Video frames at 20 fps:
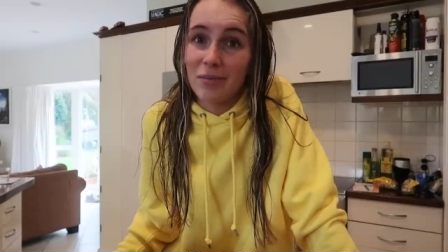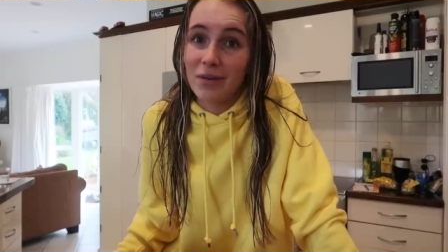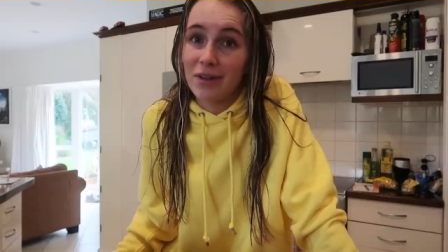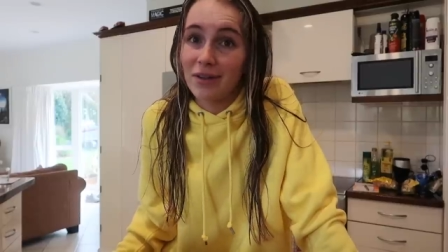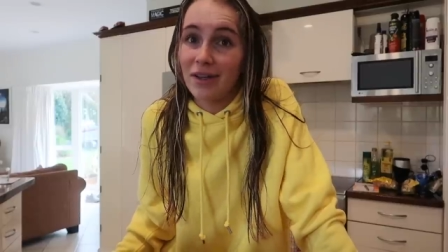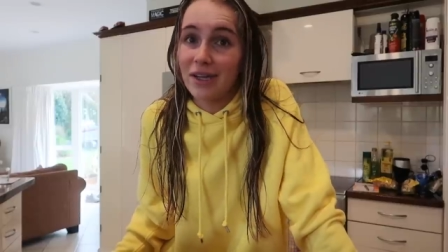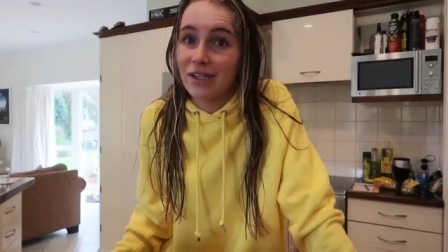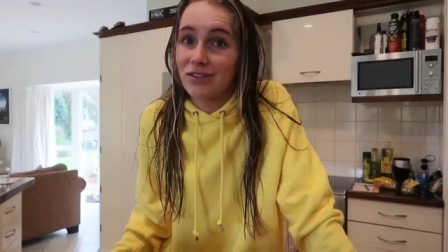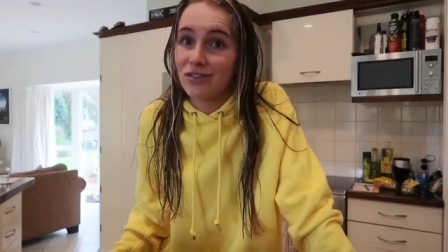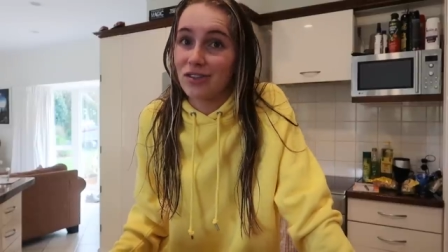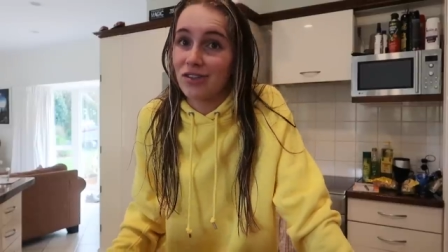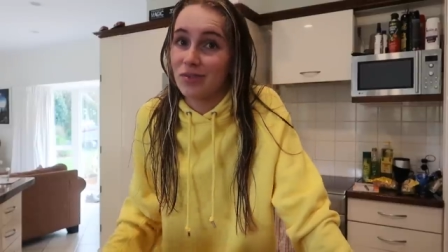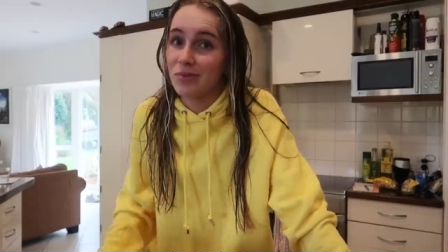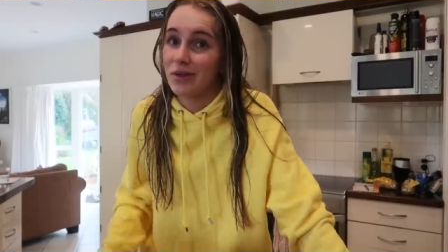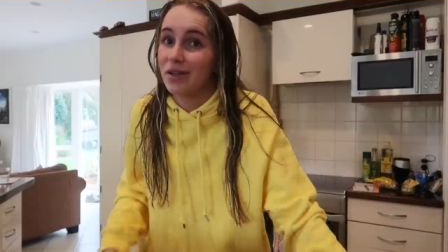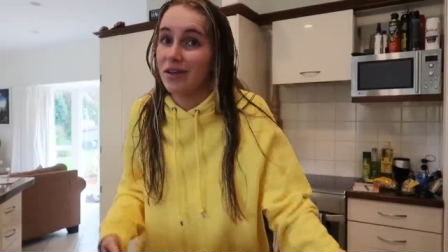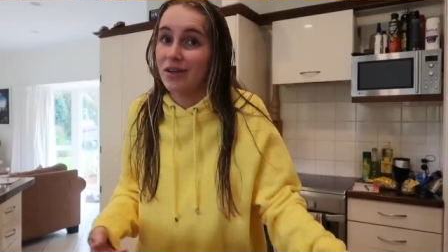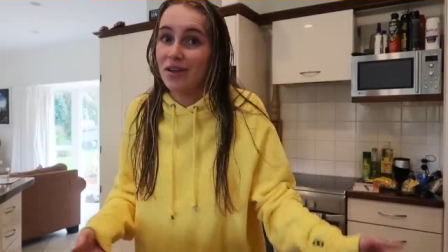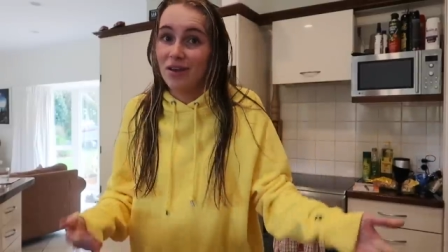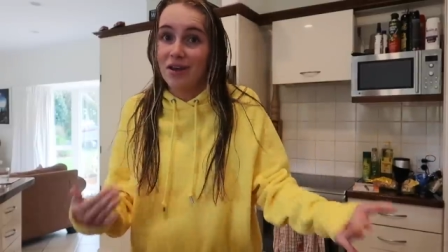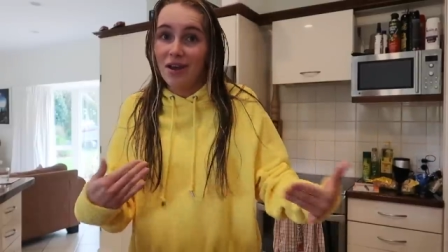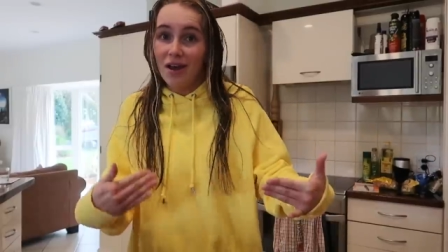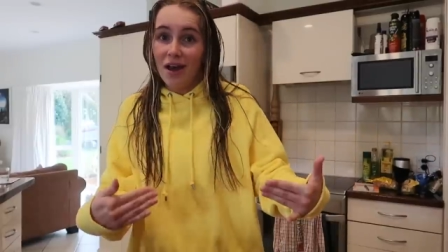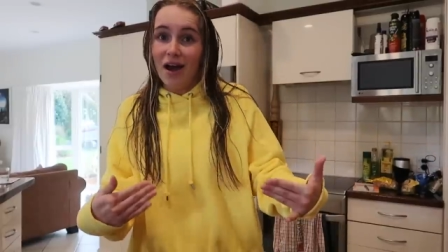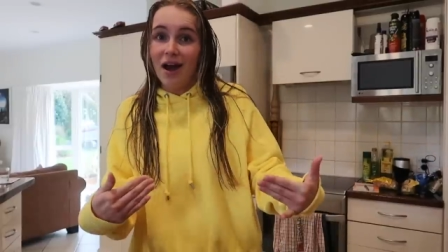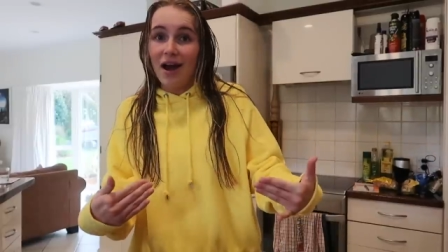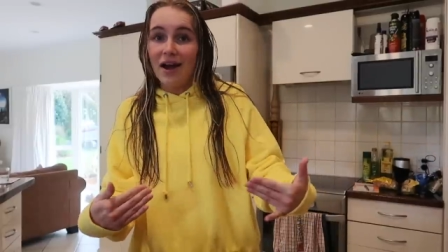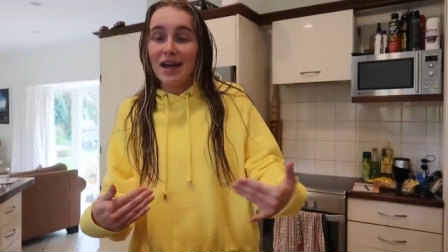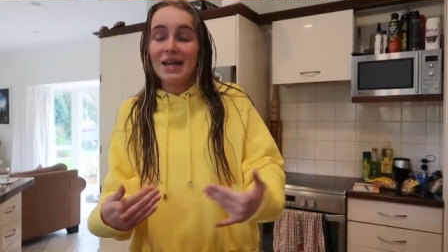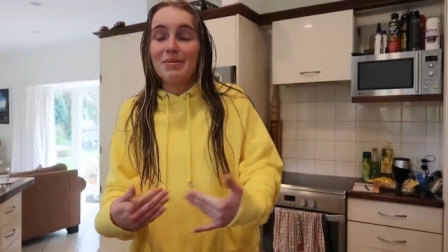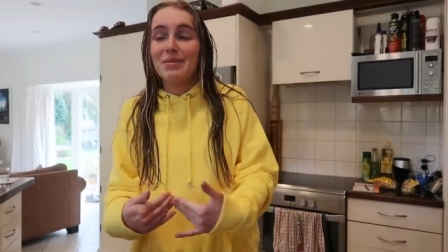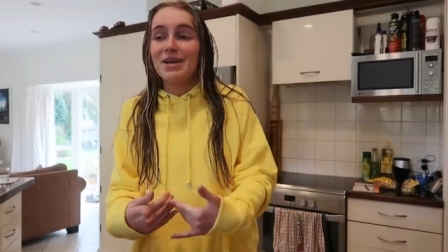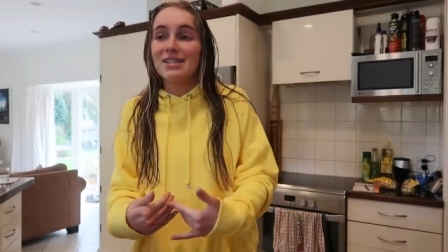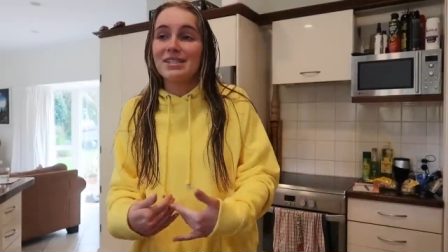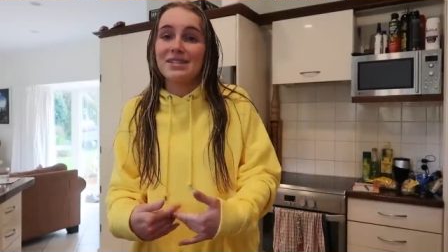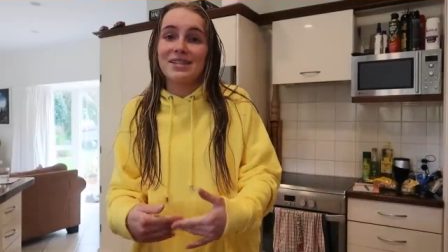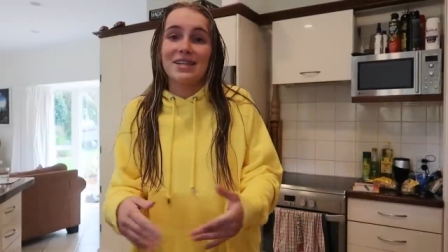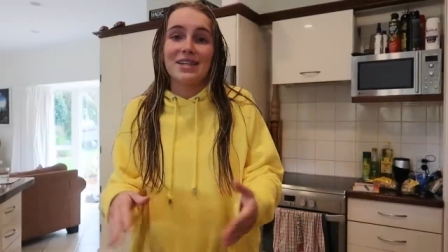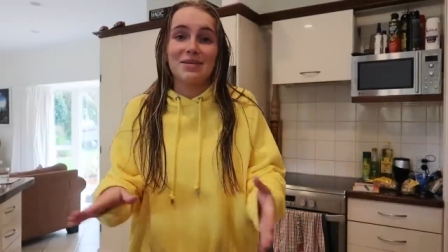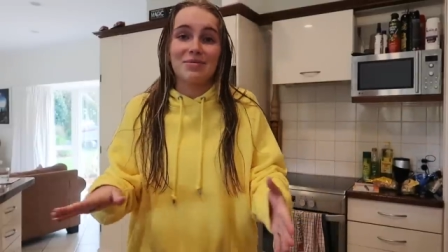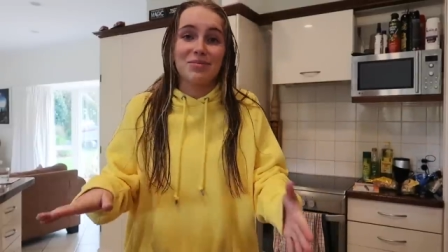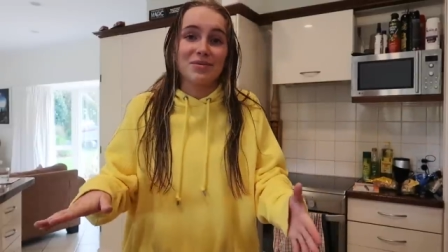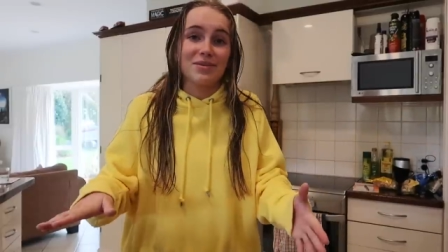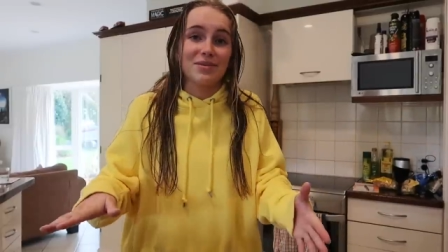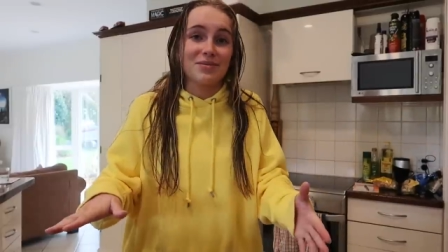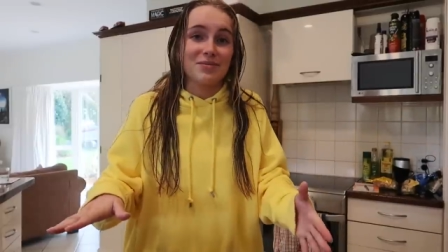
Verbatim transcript: but like, trust me, I need my sleep.